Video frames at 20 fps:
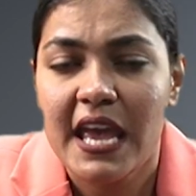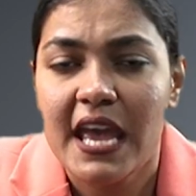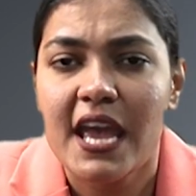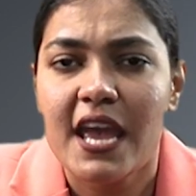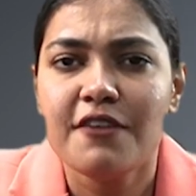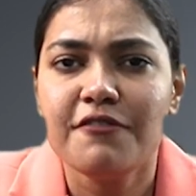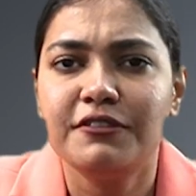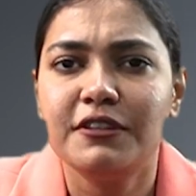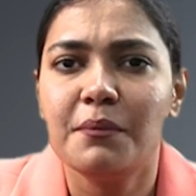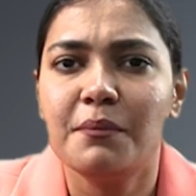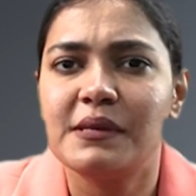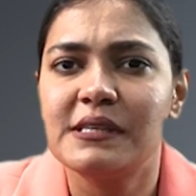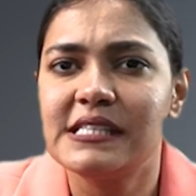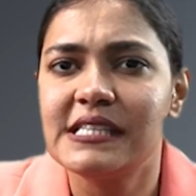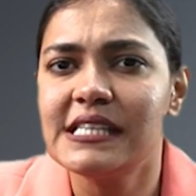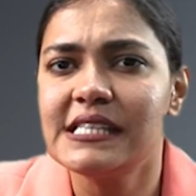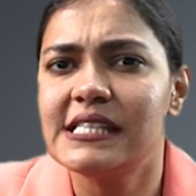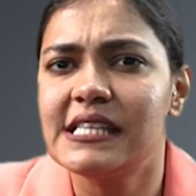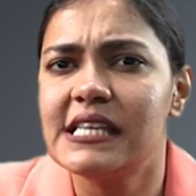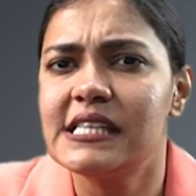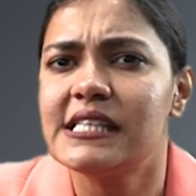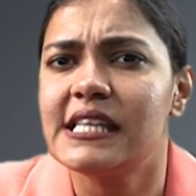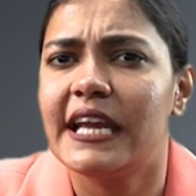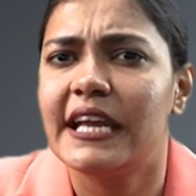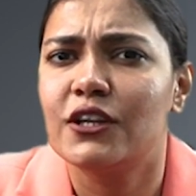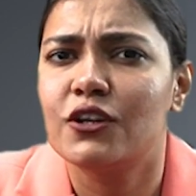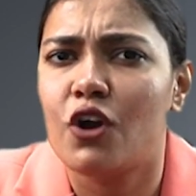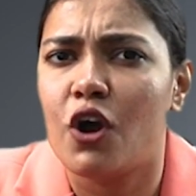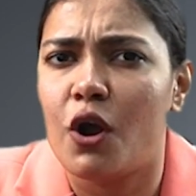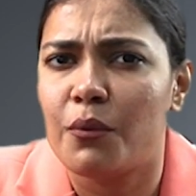If the business is
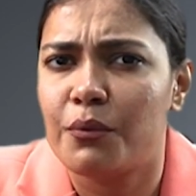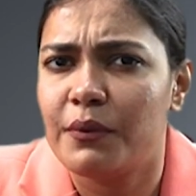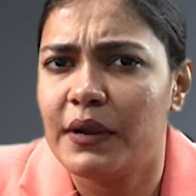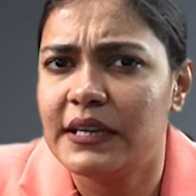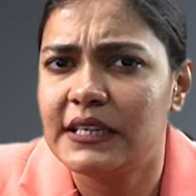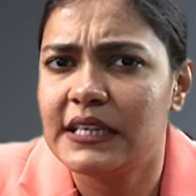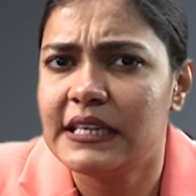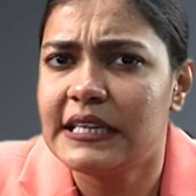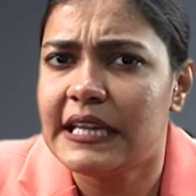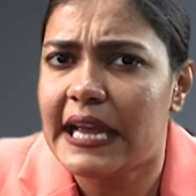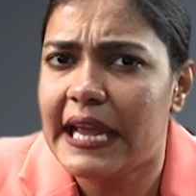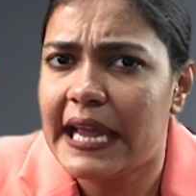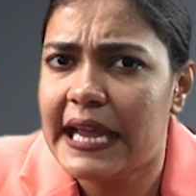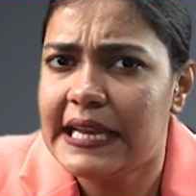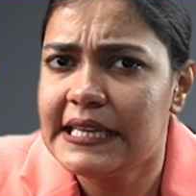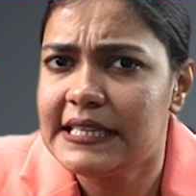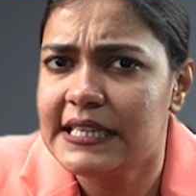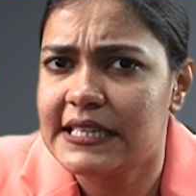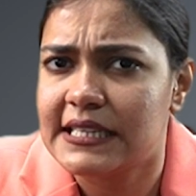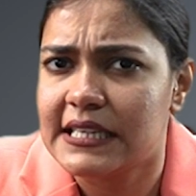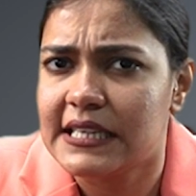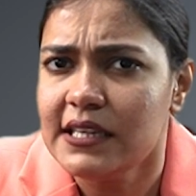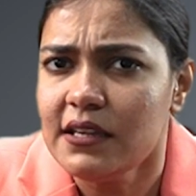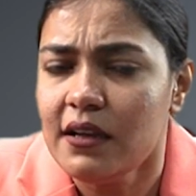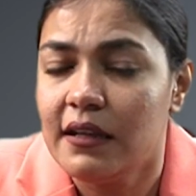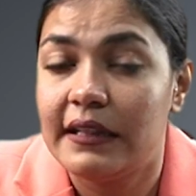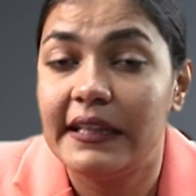incorporated entity,